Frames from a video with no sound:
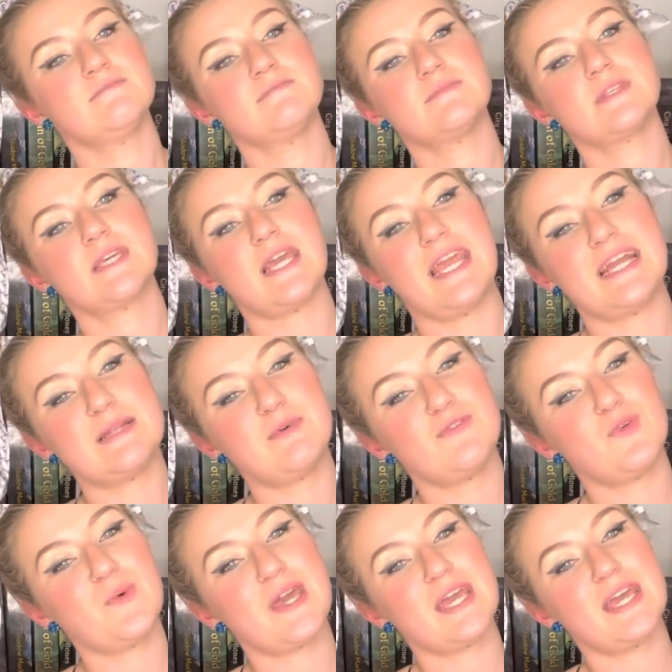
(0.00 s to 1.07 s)
Kingdom of the
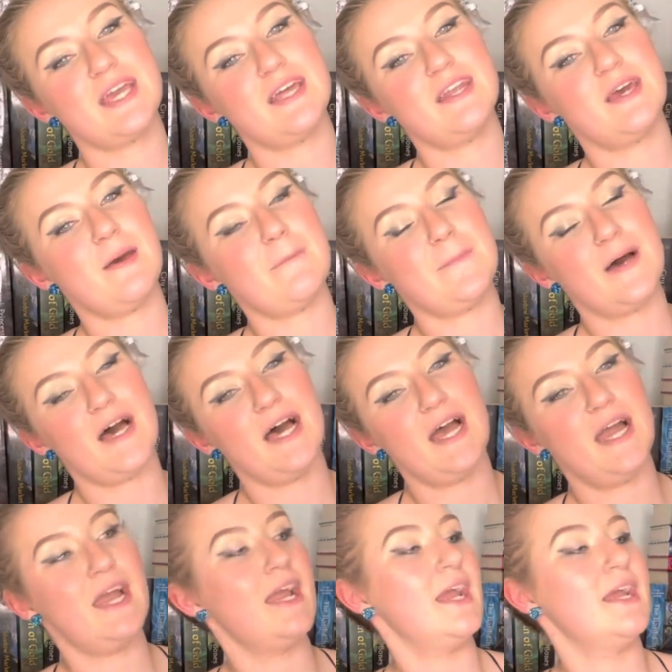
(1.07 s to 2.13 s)
Wicked
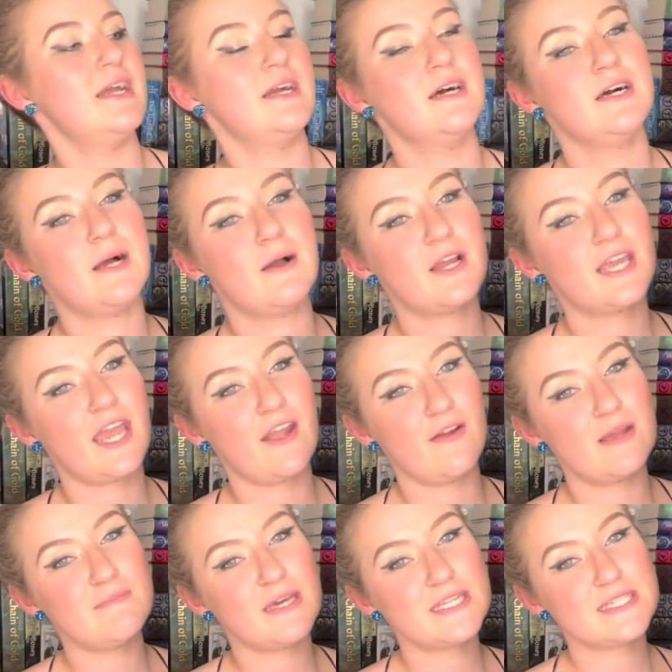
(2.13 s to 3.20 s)
by Kerri
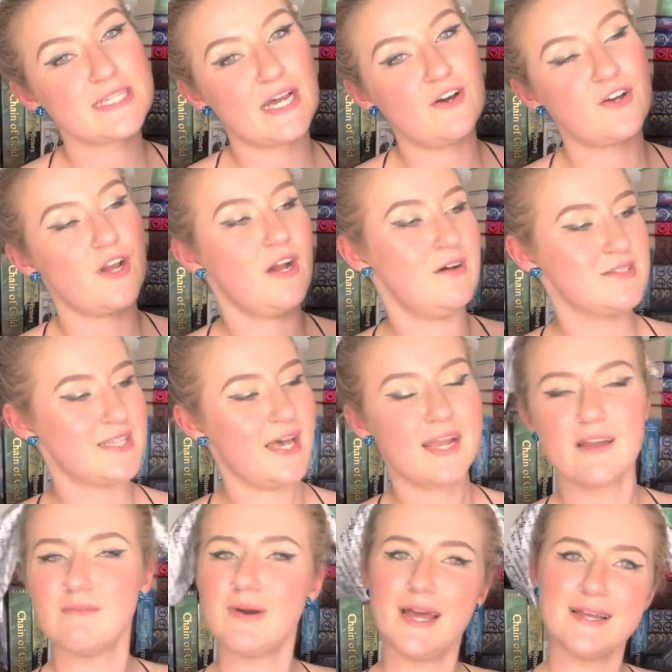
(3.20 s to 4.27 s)
Maniscalco. I was like,
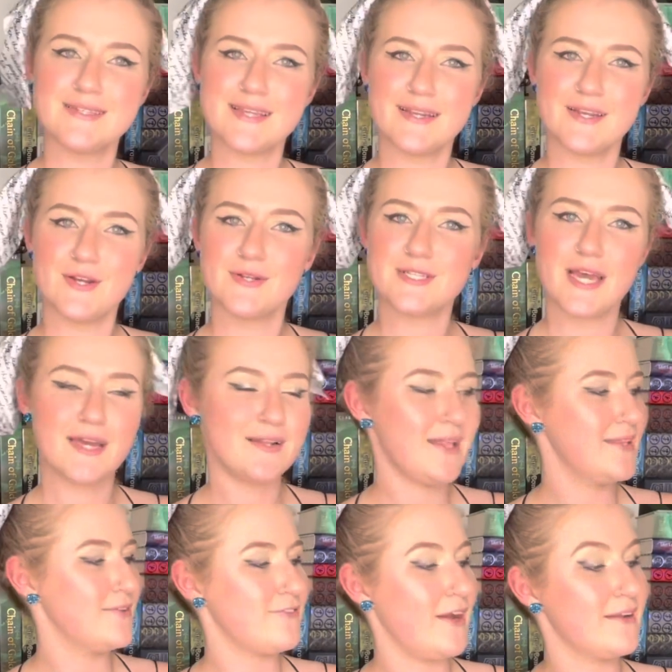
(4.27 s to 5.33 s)
why is there no title on the
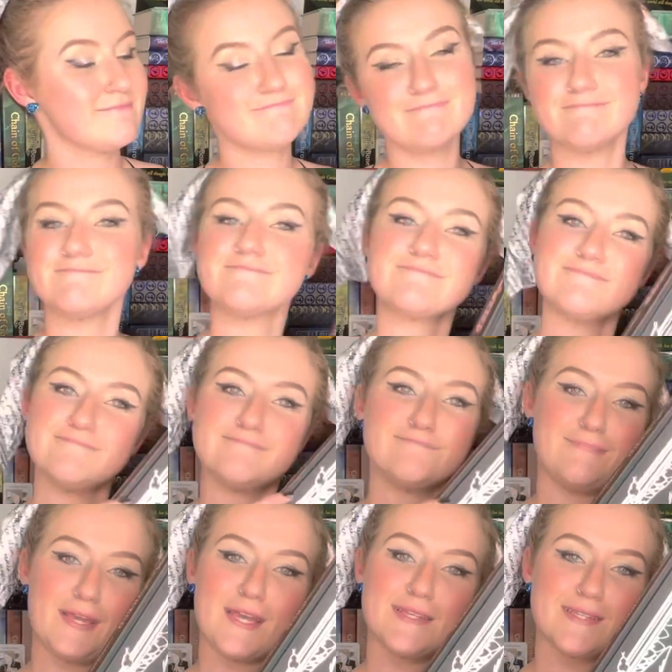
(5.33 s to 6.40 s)
front?
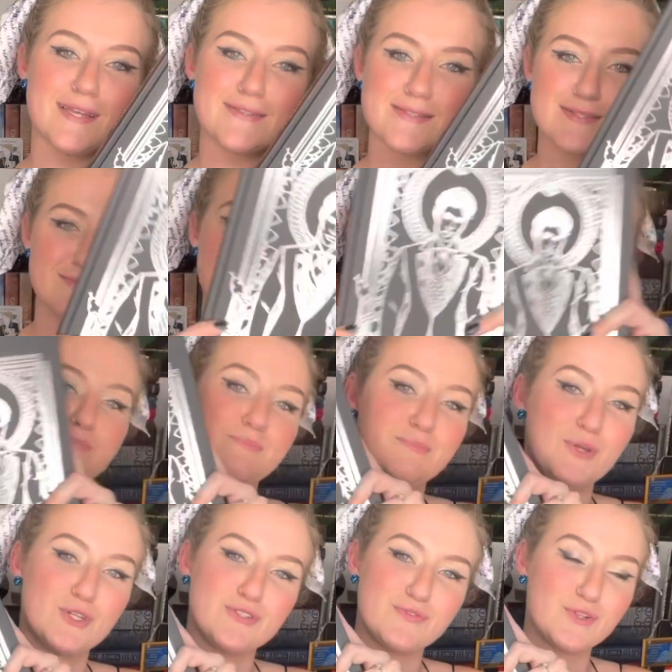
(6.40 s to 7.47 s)
Because it's
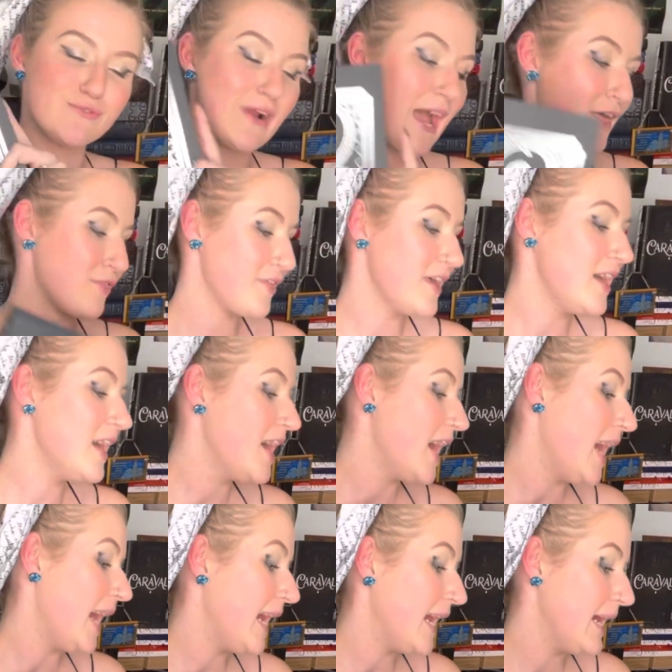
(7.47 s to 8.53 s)
Beautiful Wrath.
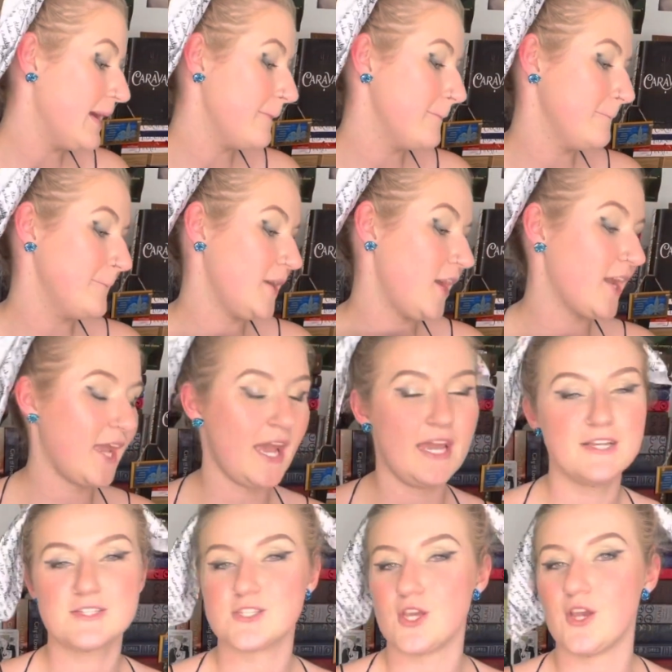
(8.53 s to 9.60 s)
Okay,
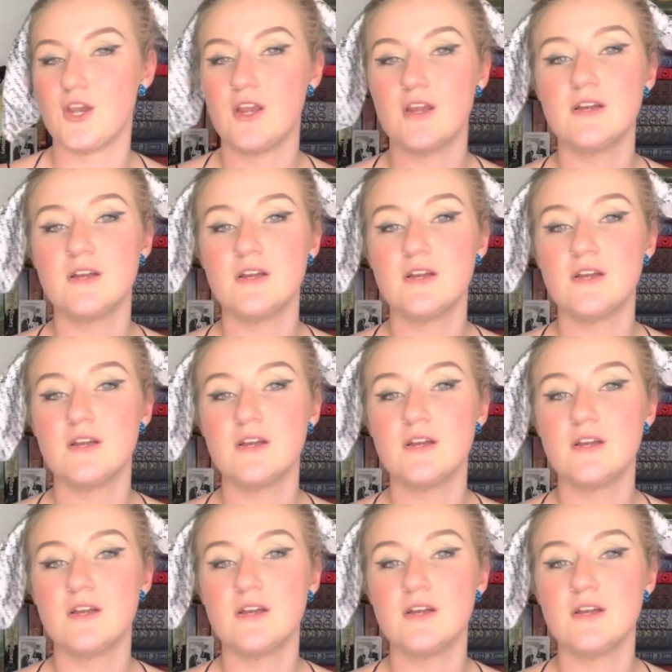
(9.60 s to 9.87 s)
so